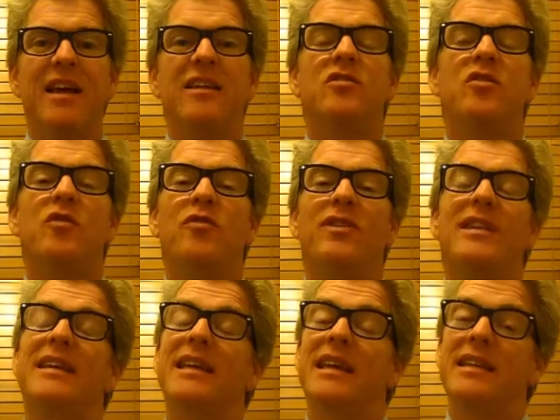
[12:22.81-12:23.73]
Do you feel
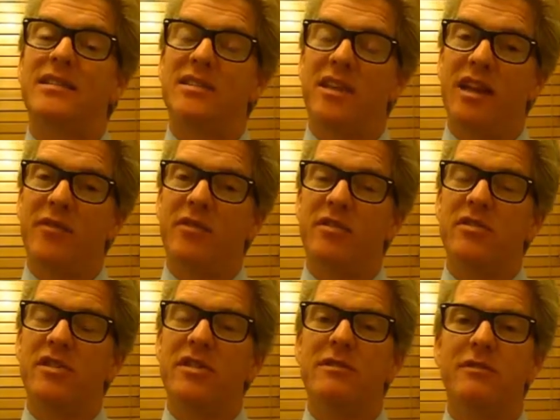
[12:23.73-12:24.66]
it inside of
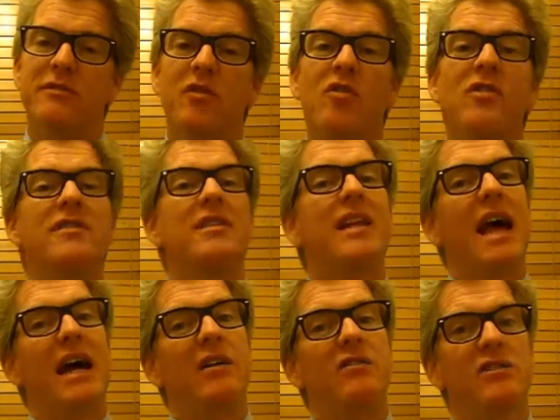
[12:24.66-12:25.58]
yourself, or is it
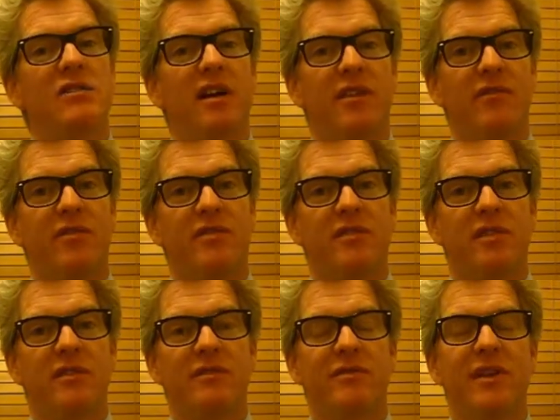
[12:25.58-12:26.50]
outside of
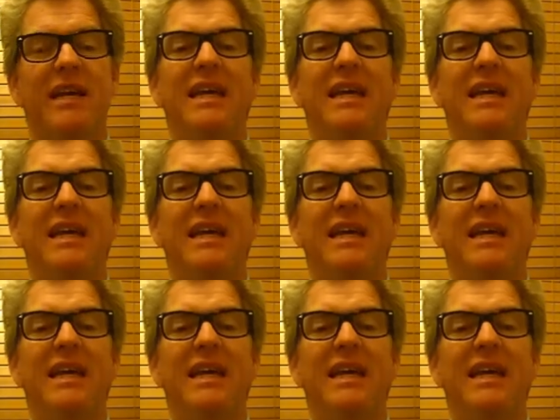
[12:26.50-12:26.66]
yourself?